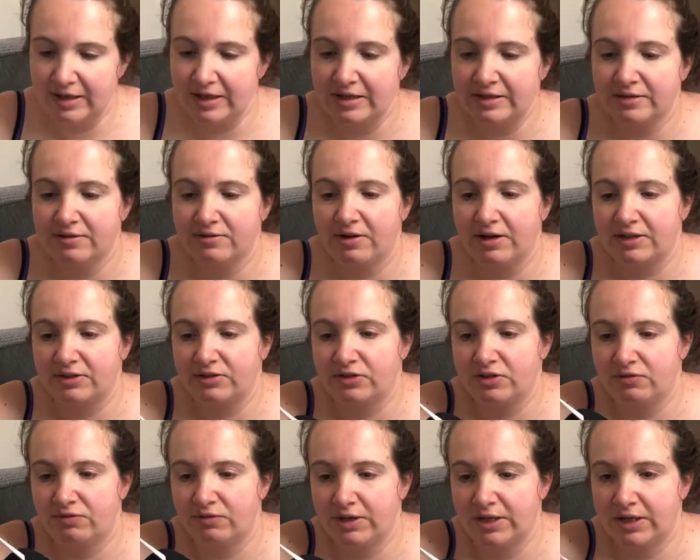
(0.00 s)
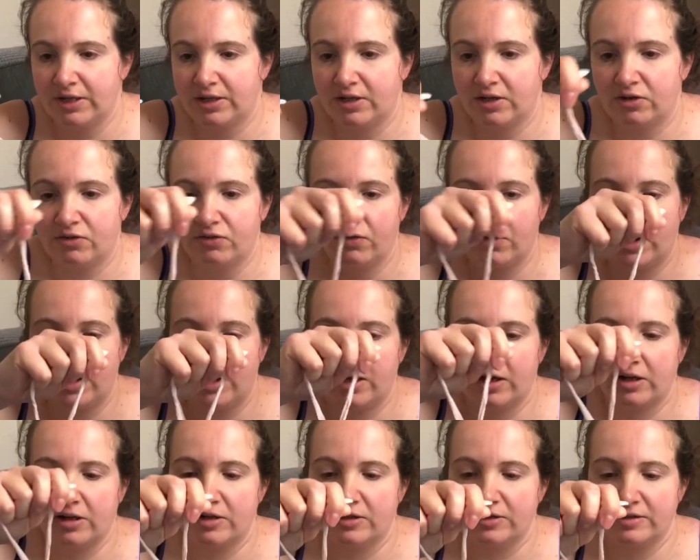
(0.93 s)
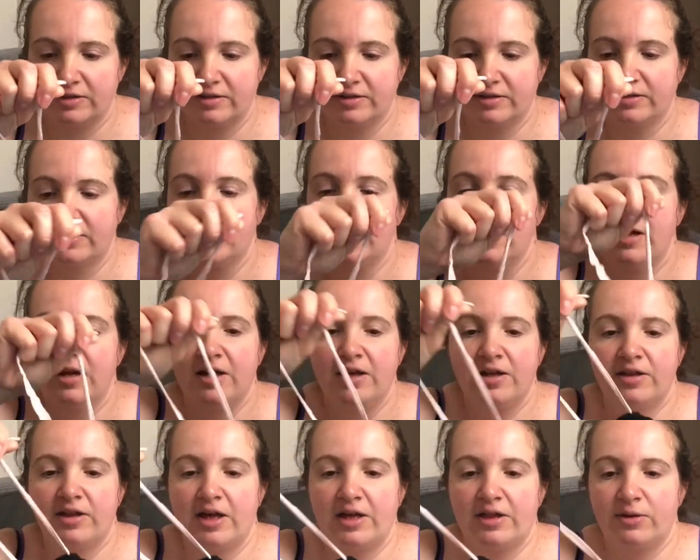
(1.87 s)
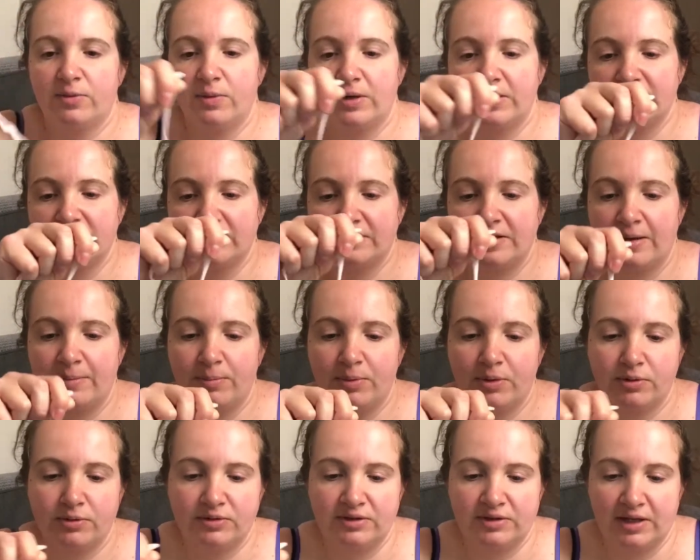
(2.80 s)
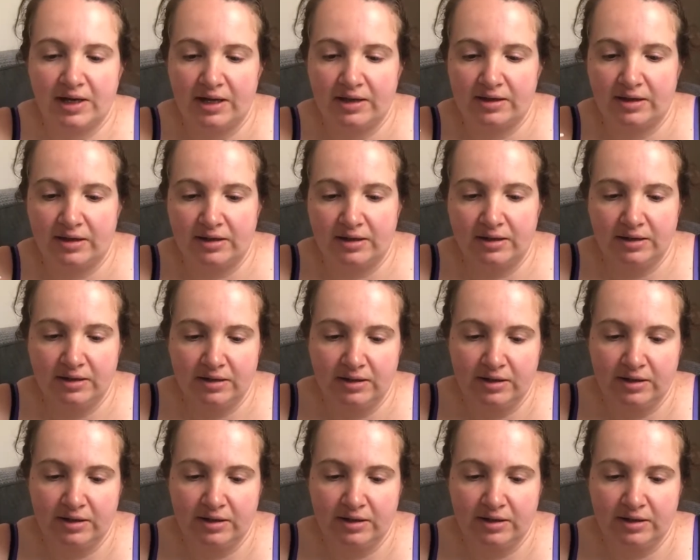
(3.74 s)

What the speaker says: these are actually really good for her because they're the ones that pull together,